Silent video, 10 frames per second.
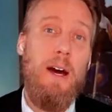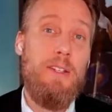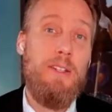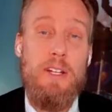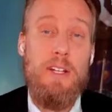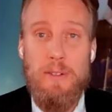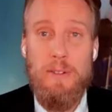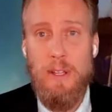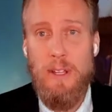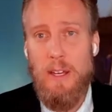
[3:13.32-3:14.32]
I can
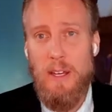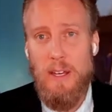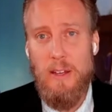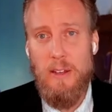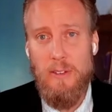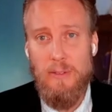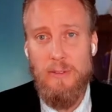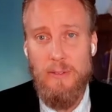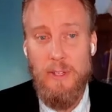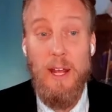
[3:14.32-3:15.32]
share something
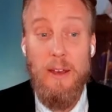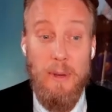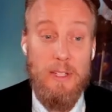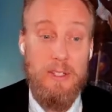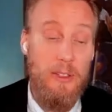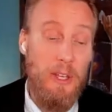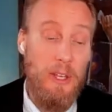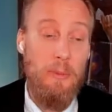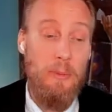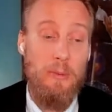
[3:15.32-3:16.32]
that I'm actually
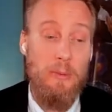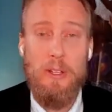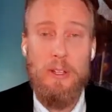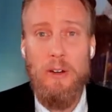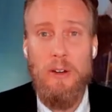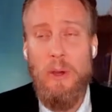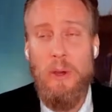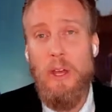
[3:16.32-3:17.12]
thinking about right now.